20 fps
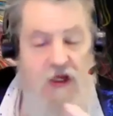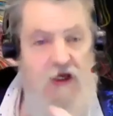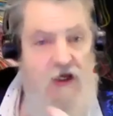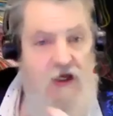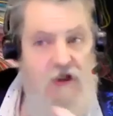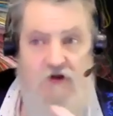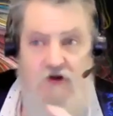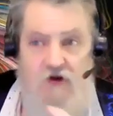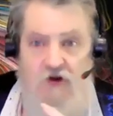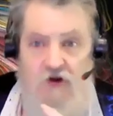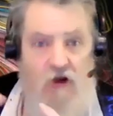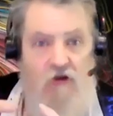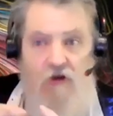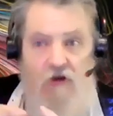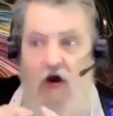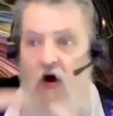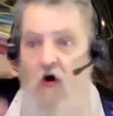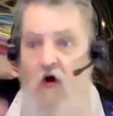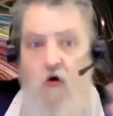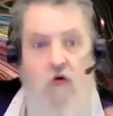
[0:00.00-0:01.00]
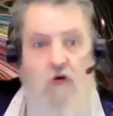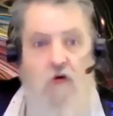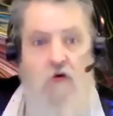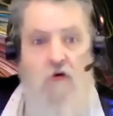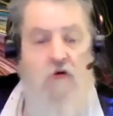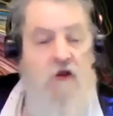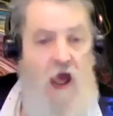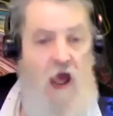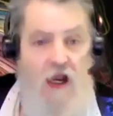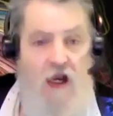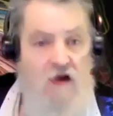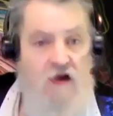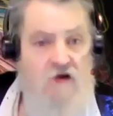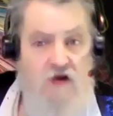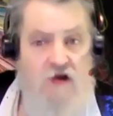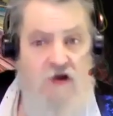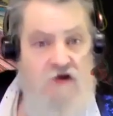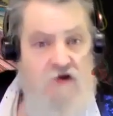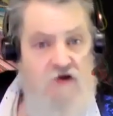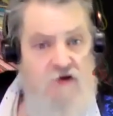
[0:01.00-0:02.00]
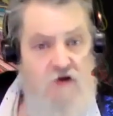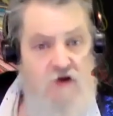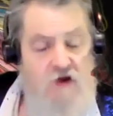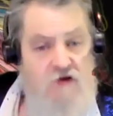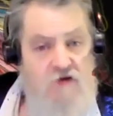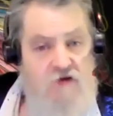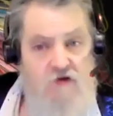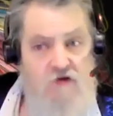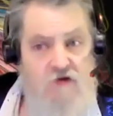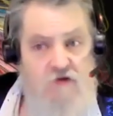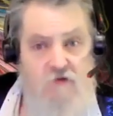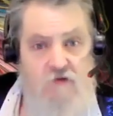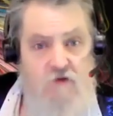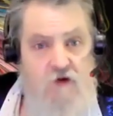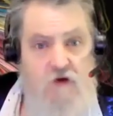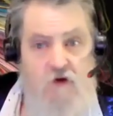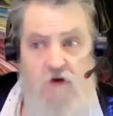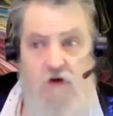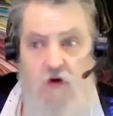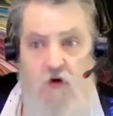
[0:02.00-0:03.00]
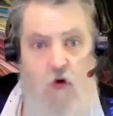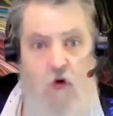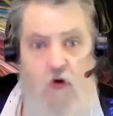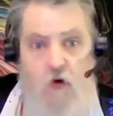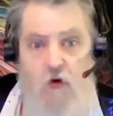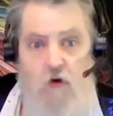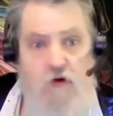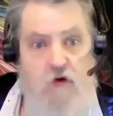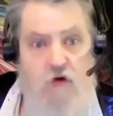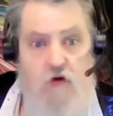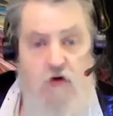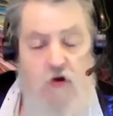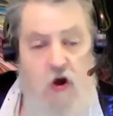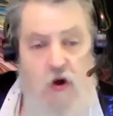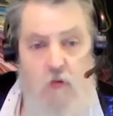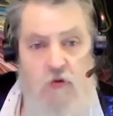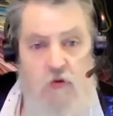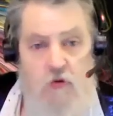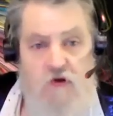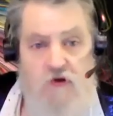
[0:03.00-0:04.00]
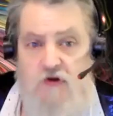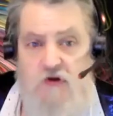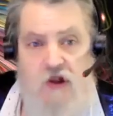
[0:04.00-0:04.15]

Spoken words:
it's not the whole galaxy is all new nobles.